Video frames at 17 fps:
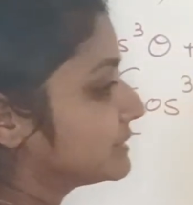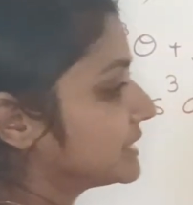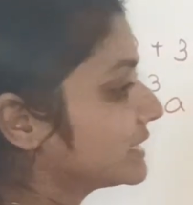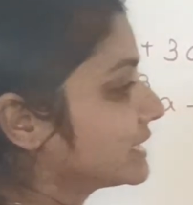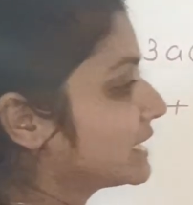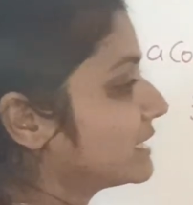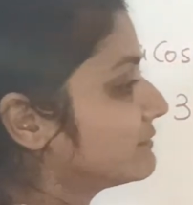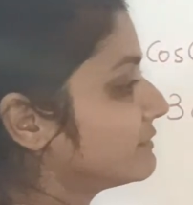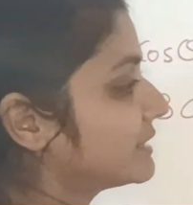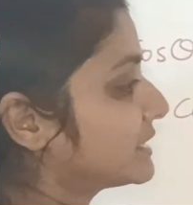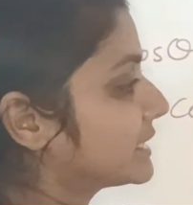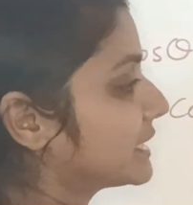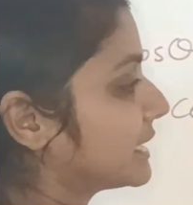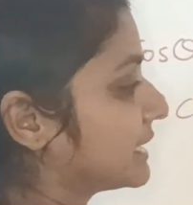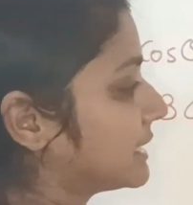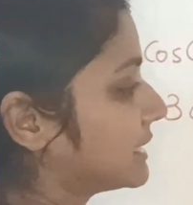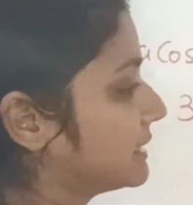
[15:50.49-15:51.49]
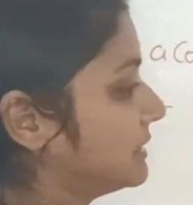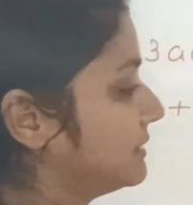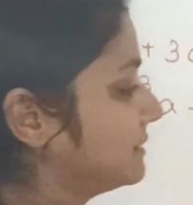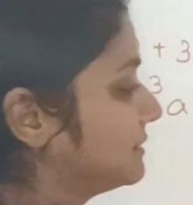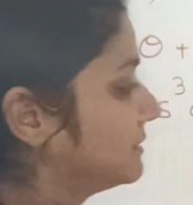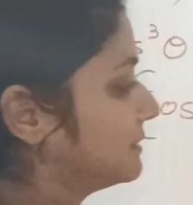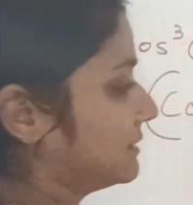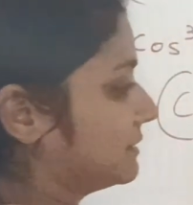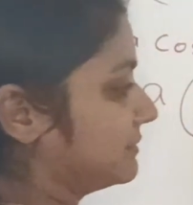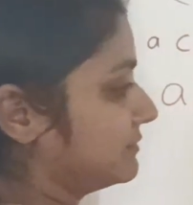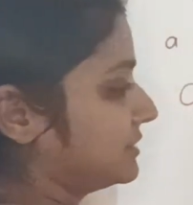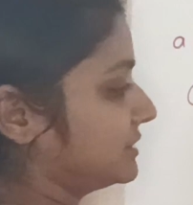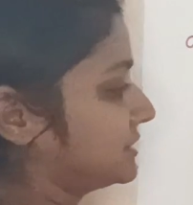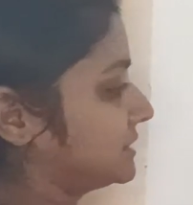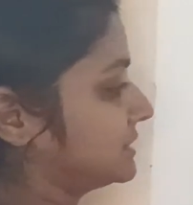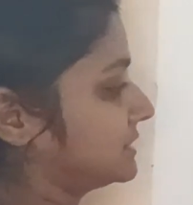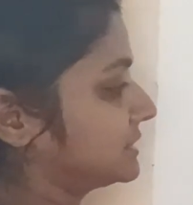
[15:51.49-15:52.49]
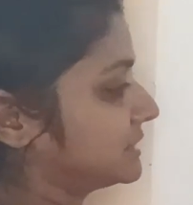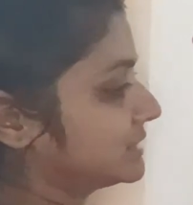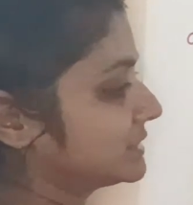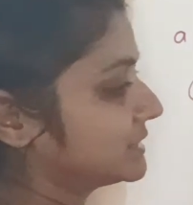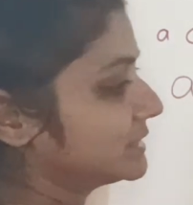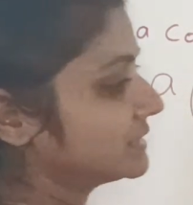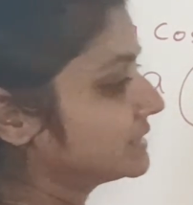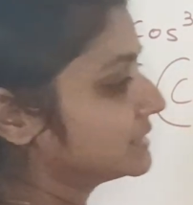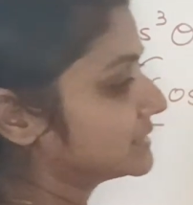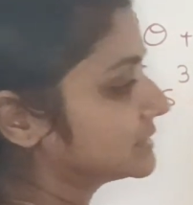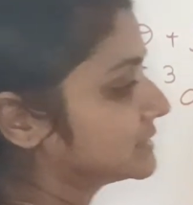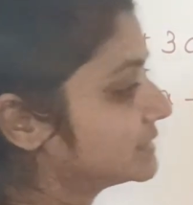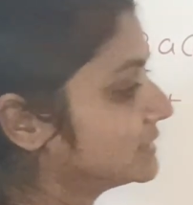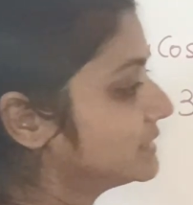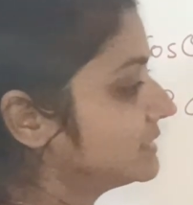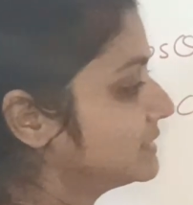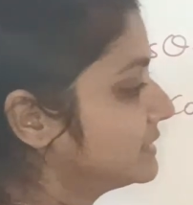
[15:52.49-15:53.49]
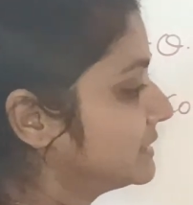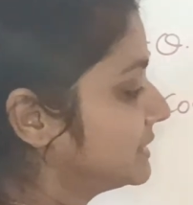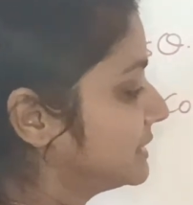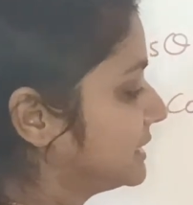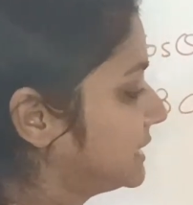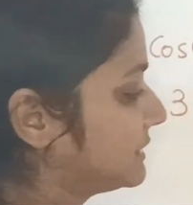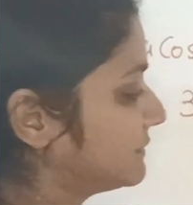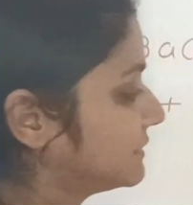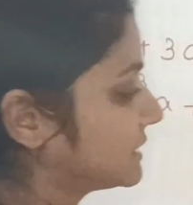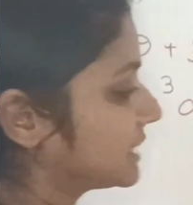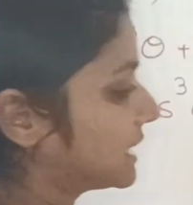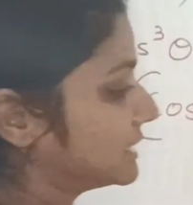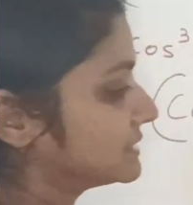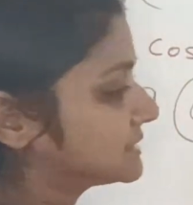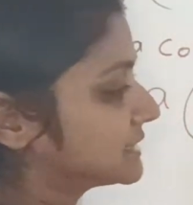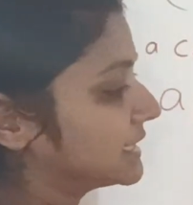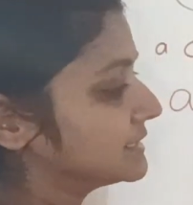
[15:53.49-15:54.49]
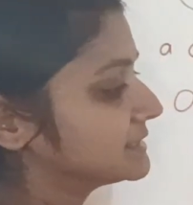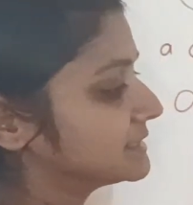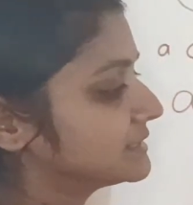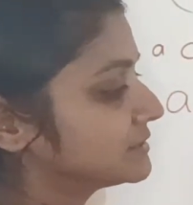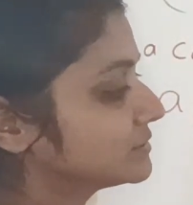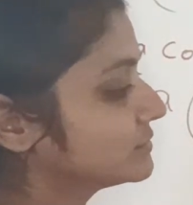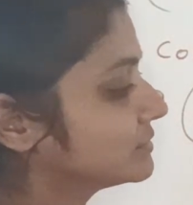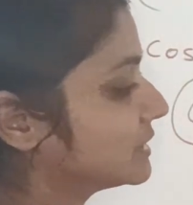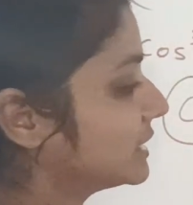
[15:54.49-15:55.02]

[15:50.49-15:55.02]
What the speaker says: big railway train which is written here, it will concise into